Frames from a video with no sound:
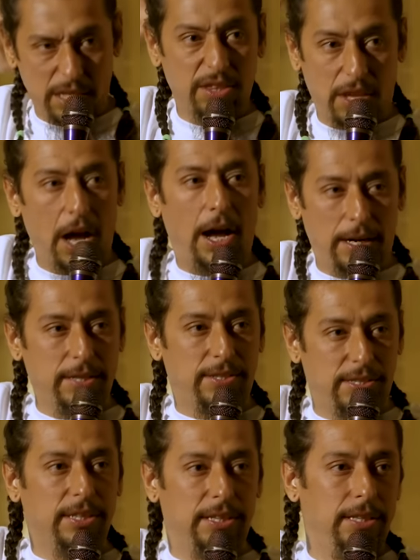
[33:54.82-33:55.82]
in the
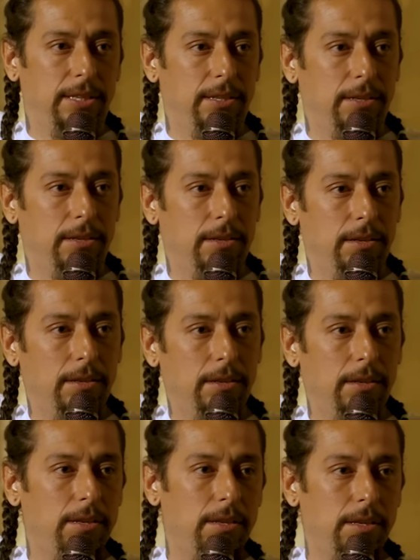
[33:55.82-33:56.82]
hottest city
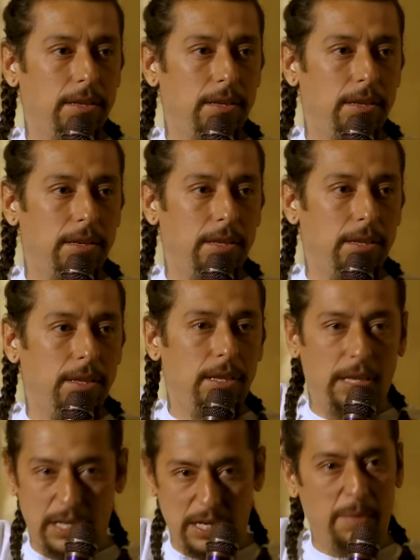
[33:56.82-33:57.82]

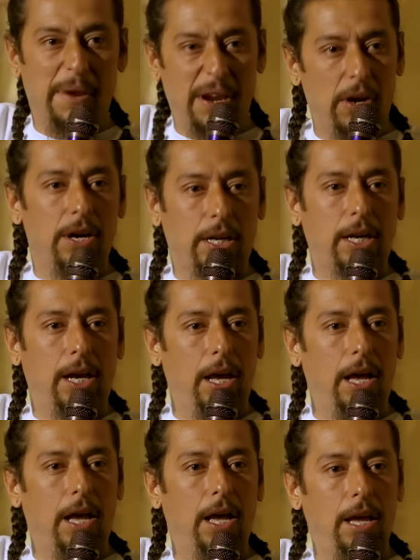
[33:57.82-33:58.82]
in
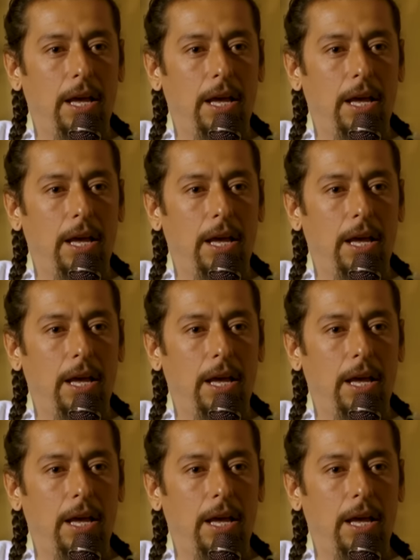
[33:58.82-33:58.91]
America.